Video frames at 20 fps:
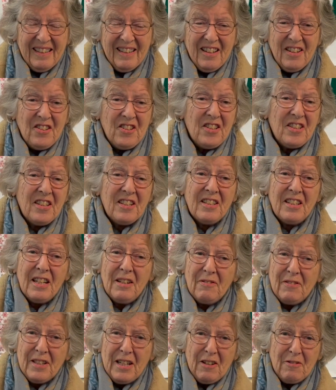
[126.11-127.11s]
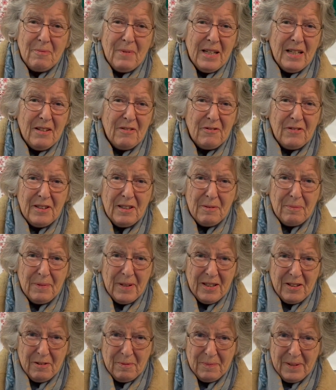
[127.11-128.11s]
and she didn't even have many
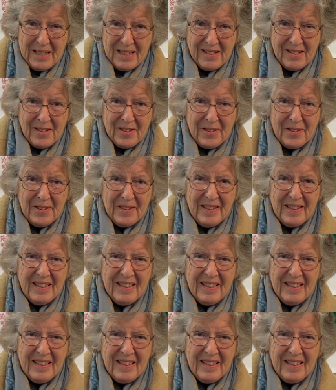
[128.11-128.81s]
Filipino peso.